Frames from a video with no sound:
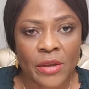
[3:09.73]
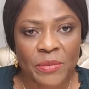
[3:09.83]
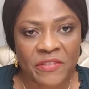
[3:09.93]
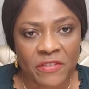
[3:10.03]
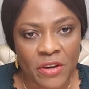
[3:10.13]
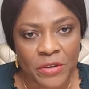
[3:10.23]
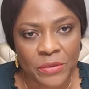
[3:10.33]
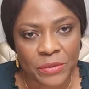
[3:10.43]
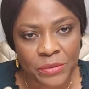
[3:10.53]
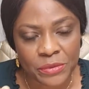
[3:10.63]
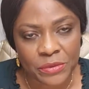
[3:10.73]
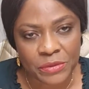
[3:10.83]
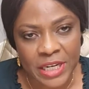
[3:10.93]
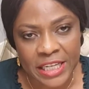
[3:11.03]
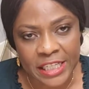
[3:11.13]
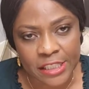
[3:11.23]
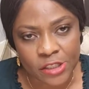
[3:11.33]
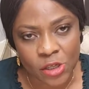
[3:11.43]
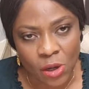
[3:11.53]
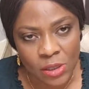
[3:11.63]
before you really
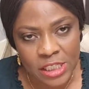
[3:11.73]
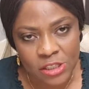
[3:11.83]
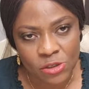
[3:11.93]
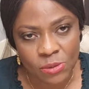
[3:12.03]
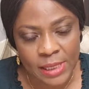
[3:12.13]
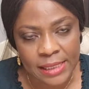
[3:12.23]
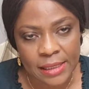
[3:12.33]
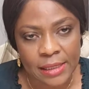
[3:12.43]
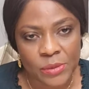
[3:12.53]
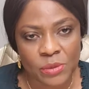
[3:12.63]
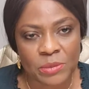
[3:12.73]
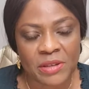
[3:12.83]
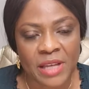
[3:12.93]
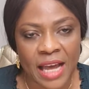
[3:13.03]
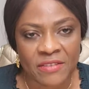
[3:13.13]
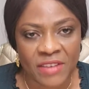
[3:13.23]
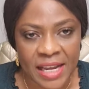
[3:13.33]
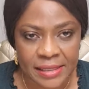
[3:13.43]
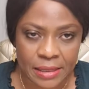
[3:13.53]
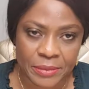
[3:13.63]
indulge into it, it will be
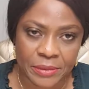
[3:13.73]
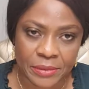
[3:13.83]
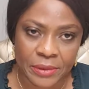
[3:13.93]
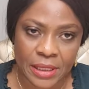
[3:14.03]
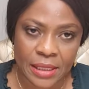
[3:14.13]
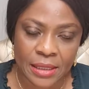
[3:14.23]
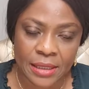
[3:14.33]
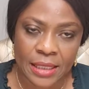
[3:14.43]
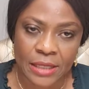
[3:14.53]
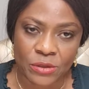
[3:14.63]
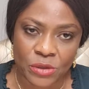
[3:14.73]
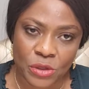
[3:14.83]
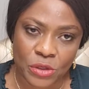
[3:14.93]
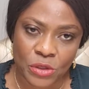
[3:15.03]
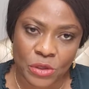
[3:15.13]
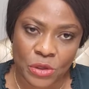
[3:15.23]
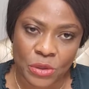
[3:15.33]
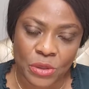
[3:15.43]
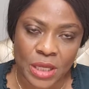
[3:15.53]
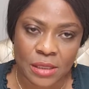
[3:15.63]
advisable that you talk to your
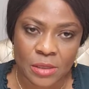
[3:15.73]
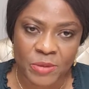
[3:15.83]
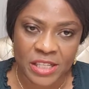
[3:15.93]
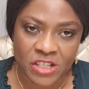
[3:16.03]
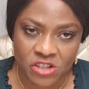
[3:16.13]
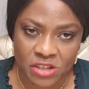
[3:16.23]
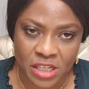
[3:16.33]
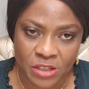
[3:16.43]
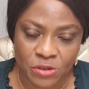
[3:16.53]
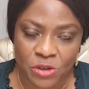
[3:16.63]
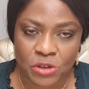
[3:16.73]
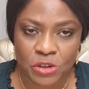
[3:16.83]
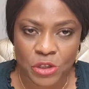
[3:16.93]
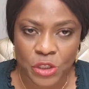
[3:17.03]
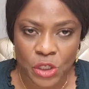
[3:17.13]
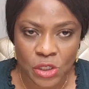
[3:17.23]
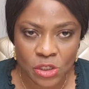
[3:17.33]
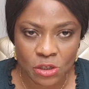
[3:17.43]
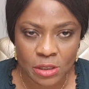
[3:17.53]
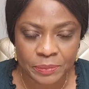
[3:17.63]
health practitioner, you talk to your
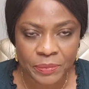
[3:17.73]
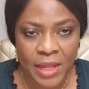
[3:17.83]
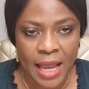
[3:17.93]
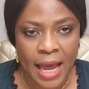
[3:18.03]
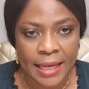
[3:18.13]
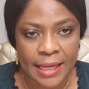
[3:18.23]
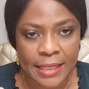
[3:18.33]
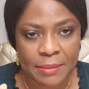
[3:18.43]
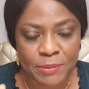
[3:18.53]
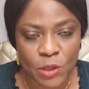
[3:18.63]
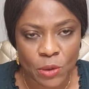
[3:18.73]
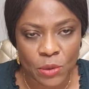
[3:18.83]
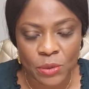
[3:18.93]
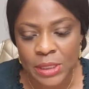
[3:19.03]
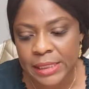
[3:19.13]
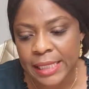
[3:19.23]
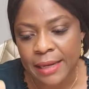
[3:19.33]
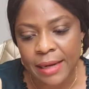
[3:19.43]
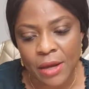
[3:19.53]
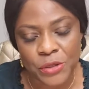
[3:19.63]
doctor and let them know
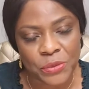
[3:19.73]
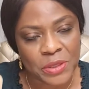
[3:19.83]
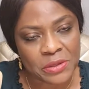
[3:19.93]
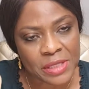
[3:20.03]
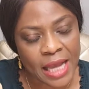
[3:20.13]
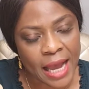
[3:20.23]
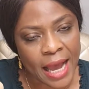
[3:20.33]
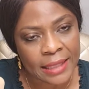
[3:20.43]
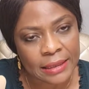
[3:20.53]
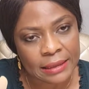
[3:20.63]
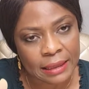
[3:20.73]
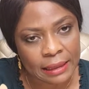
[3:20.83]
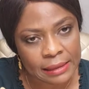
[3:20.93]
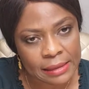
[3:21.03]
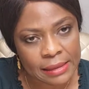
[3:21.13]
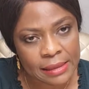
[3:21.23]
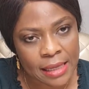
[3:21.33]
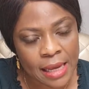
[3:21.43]
that now you want to start adding this,